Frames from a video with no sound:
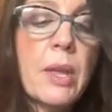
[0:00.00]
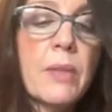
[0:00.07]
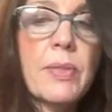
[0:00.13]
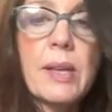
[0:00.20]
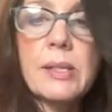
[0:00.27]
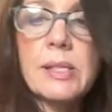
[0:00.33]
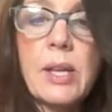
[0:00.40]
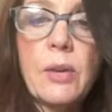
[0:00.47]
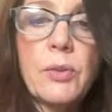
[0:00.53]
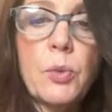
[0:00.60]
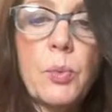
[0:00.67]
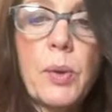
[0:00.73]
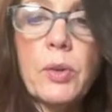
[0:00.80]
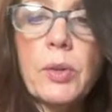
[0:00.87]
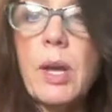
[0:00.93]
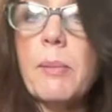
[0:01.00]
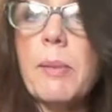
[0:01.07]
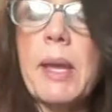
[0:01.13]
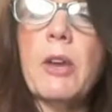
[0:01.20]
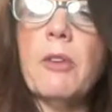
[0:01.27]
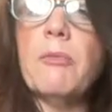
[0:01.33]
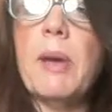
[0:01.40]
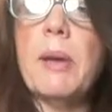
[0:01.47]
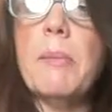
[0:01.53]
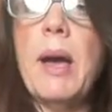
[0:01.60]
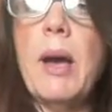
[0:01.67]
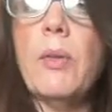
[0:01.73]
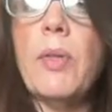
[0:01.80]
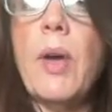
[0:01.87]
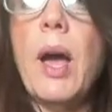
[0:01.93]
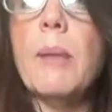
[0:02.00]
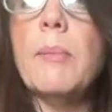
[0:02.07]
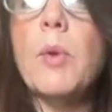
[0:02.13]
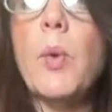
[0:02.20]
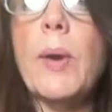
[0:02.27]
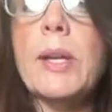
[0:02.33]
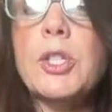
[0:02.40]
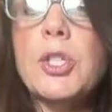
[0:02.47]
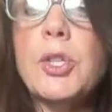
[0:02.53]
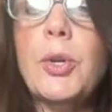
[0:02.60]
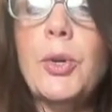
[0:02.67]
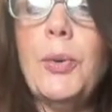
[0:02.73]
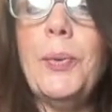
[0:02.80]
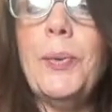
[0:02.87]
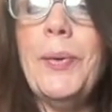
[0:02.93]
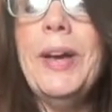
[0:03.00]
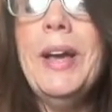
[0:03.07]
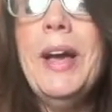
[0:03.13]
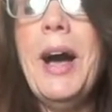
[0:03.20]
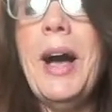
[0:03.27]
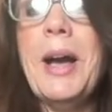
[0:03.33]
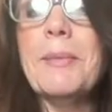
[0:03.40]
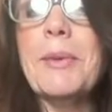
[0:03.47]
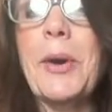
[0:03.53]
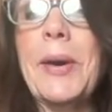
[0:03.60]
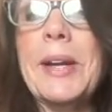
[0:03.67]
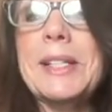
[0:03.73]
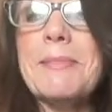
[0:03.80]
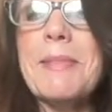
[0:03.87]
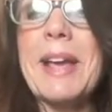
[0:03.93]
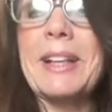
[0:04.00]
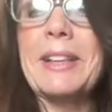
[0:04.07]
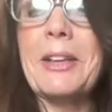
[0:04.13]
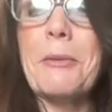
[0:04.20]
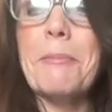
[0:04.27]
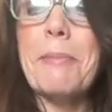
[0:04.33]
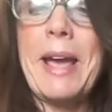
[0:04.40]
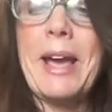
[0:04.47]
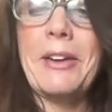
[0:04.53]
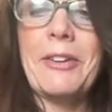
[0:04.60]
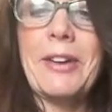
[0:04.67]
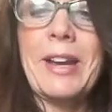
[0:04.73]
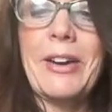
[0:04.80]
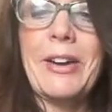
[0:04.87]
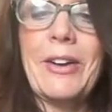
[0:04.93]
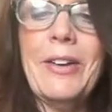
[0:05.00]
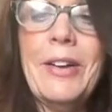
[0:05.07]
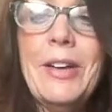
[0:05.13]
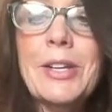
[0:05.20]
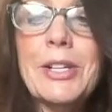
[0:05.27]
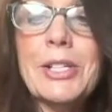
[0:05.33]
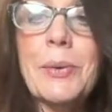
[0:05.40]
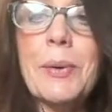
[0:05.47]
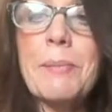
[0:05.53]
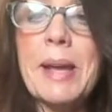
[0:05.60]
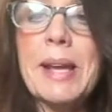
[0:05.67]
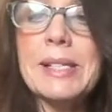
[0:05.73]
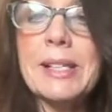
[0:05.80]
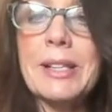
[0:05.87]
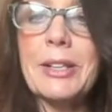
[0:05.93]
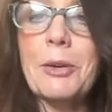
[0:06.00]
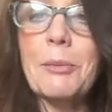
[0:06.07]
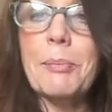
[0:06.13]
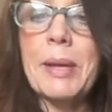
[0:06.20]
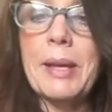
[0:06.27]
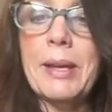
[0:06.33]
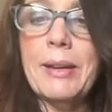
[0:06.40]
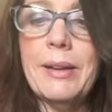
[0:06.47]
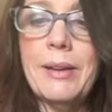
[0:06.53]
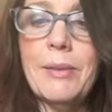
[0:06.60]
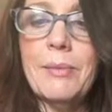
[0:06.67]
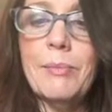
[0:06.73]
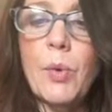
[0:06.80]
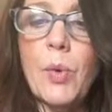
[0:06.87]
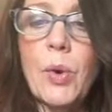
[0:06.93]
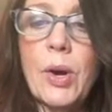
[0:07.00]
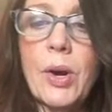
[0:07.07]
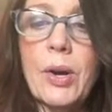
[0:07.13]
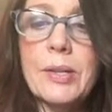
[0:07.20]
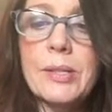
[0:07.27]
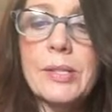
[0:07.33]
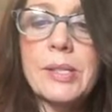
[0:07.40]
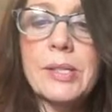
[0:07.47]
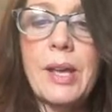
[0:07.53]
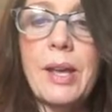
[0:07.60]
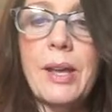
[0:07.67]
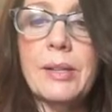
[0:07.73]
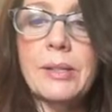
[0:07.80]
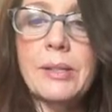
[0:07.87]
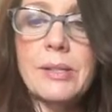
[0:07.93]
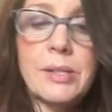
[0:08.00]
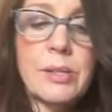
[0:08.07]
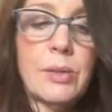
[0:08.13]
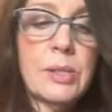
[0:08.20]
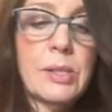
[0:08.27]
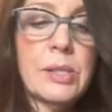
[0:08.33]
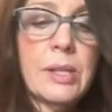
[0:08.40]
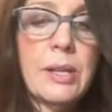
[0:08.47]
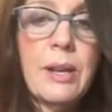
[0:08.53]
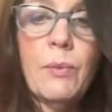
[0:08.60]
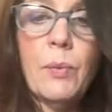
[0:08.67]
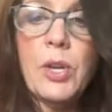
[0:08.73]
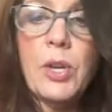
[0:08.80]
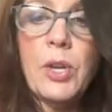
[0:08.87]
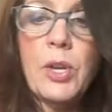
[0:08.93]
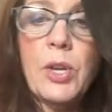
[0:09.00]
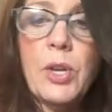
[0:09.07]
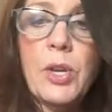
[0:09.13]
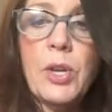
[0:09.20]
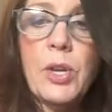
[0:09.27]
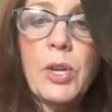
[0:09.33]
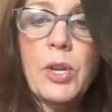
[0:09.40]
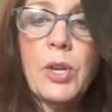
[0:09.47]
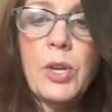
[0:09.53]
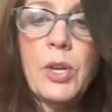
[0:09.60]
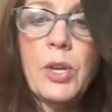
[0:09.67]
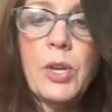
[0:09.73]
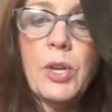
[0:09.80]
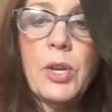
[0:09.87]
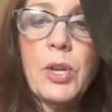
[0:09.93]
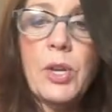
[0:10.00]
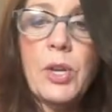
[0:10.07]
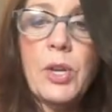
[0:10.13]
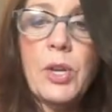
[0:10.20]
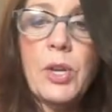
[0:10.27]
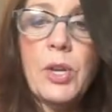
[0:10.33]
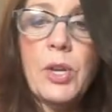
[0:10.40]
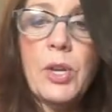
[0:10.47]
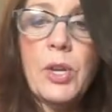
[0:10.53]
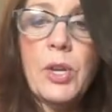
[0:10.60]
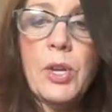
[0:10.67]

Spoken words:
That sounded weird coming out of my mouth. I'm going to make a little banner here so it makes a little bit more sense when you see it written out.